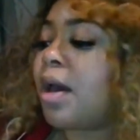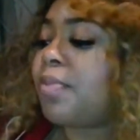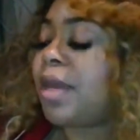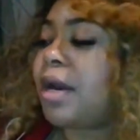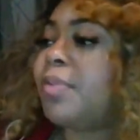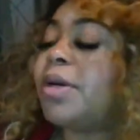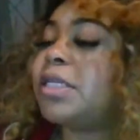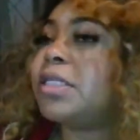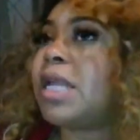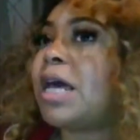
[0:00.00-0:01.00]
there. But
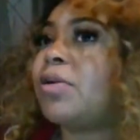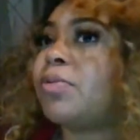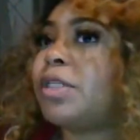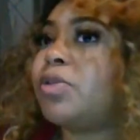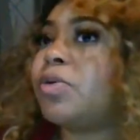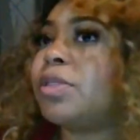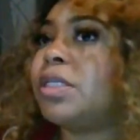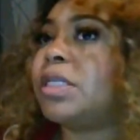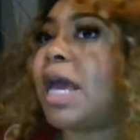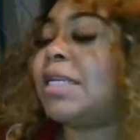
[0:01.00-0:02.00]
it's a lot of
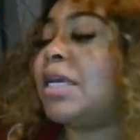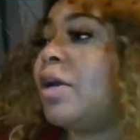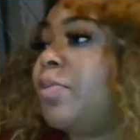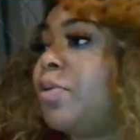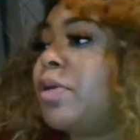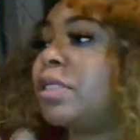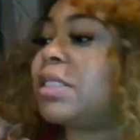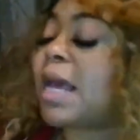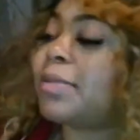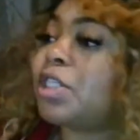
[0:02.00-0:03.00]
resources like to help you with
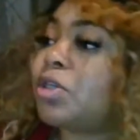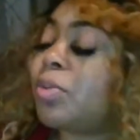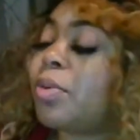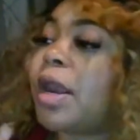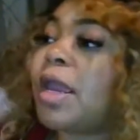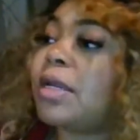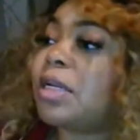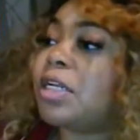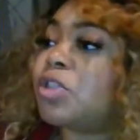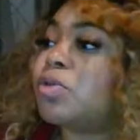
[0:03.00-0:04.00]
establishing your brand,
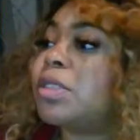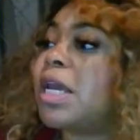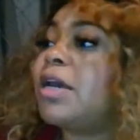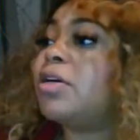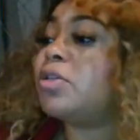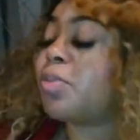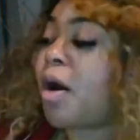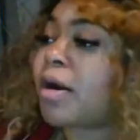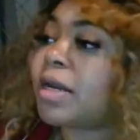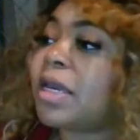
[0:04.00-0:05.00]
initial sales,
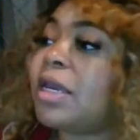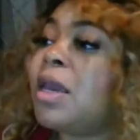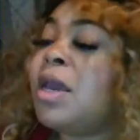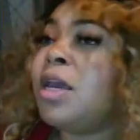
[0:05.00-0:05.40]
marketing.